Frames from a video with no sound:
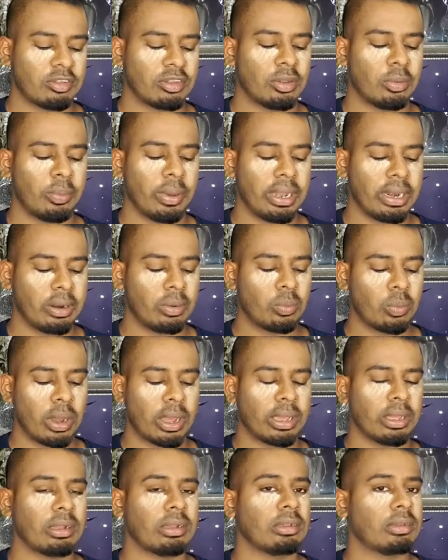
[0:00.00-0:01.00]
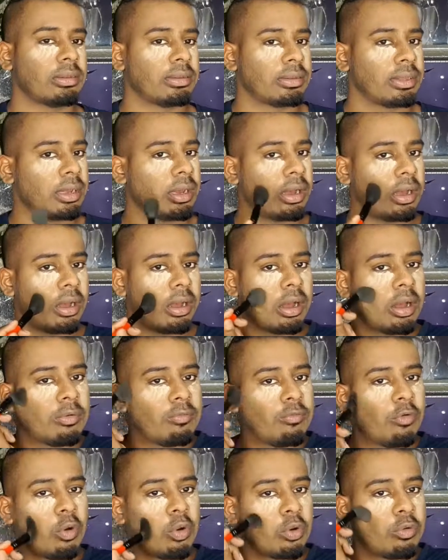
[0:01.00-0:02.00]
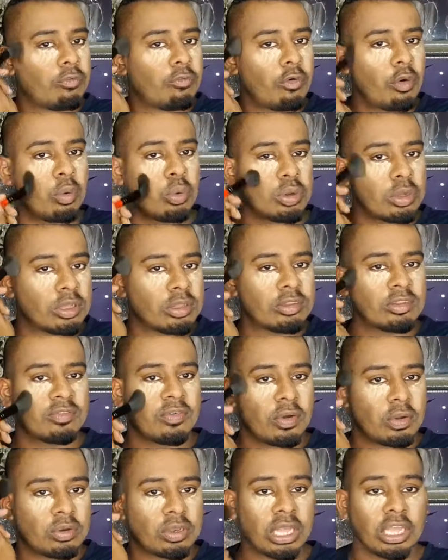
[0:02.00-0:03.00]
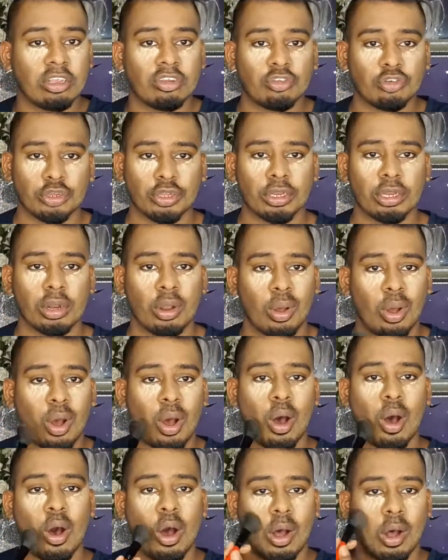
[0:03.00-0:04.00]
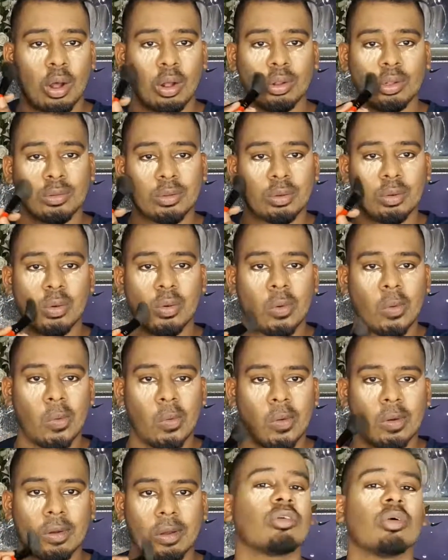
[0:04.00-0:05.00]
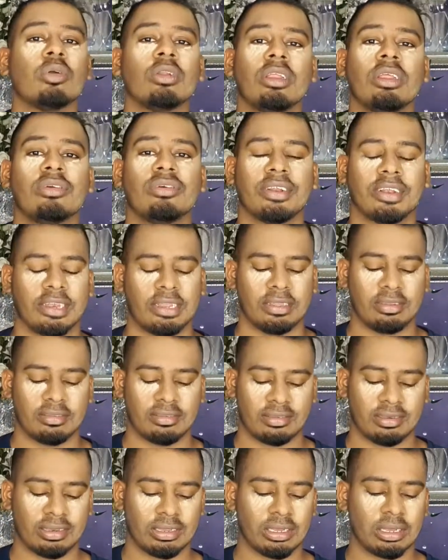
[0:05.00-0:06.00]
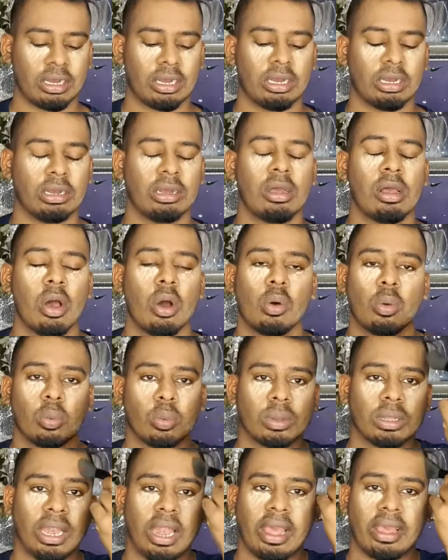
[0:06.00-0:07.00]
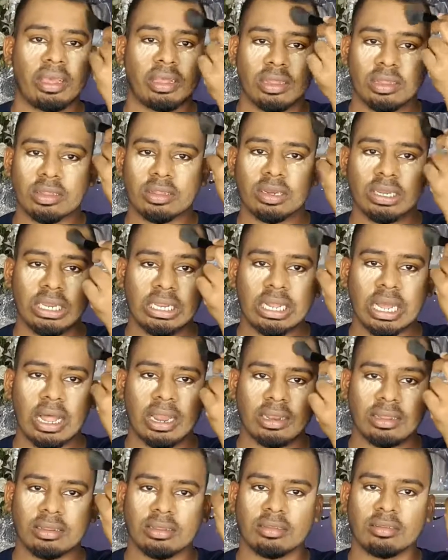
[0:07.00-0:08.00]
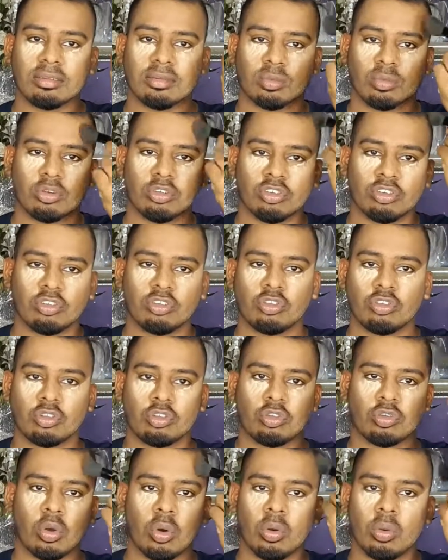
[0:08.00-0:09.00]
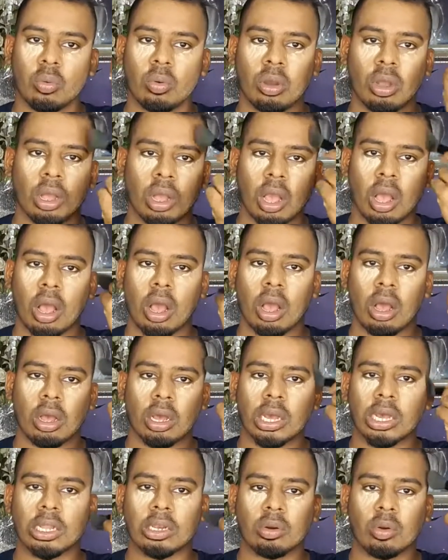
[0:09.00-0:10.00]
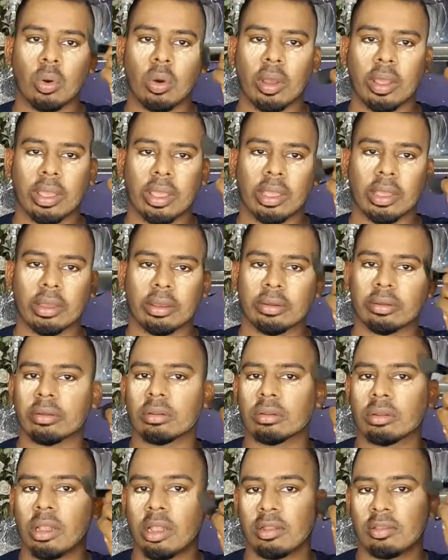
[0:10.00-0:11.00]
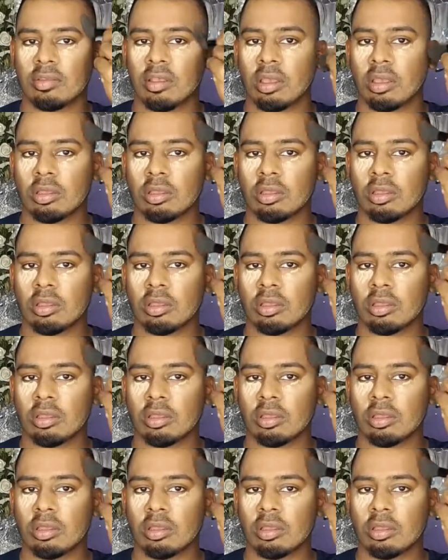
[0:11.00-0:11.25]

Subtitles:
Yeah, so the Wet n Wild Photo Focus Foundation, although it's only released here with like 3 colors, which is so annoying.